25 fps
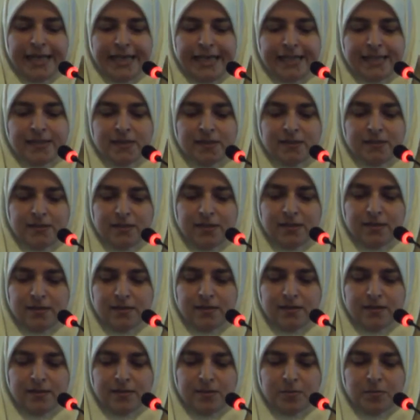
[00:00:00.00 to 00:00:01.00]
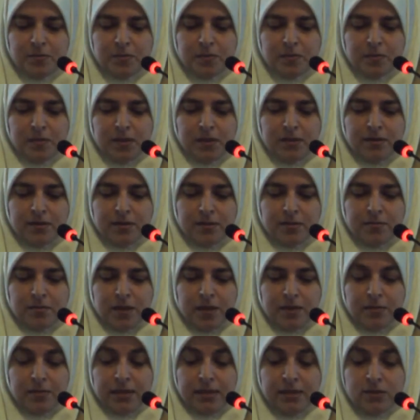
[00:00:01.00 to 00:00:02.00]
And
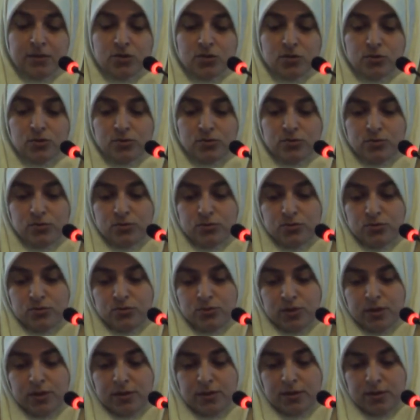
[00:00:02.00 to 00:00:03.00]
I managed to,